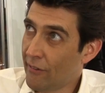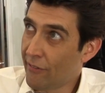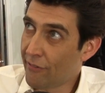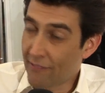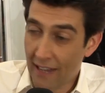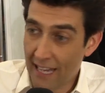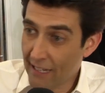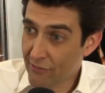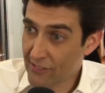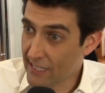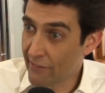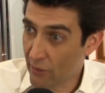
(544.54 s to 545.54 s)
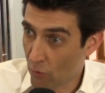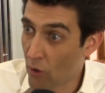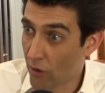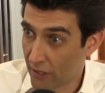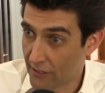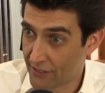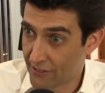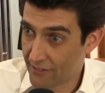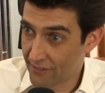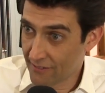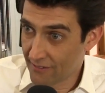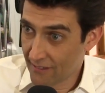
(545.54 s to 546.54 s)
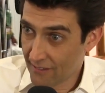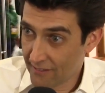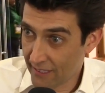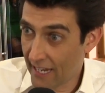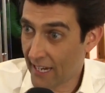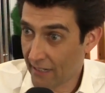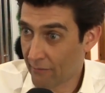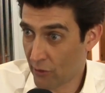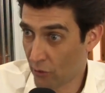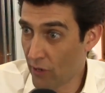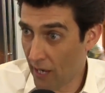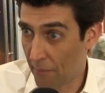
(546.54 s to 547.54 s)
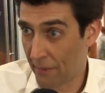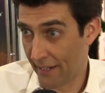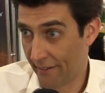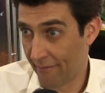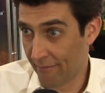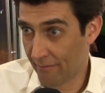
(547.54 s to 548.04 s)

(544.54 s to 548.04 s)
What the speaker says: 5-7 wars that I grew up in,